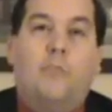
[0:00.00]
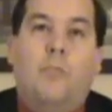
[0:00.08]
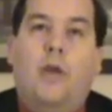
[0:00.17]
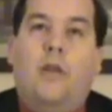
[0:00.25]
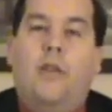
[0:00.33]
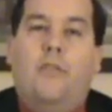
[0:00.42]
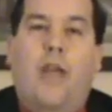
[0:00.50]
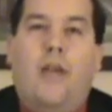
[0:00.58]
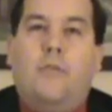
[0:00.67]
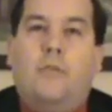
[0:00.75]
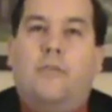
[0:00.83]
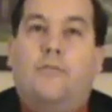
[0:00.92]
but
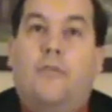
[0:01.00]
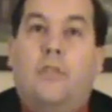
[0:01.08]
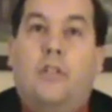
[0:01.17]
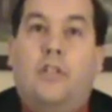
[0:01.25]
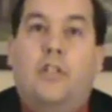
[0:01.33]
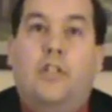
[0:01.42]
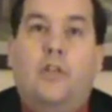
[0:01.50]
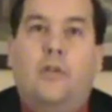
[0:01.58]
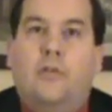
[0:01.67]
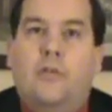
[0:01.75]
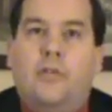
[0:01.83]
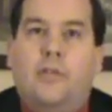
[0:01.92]
that was for the
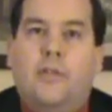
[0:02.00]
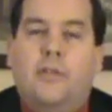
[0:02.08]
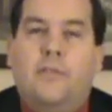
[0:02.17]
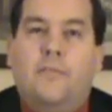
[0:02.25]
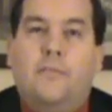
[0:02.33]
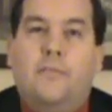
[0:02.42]
Jews.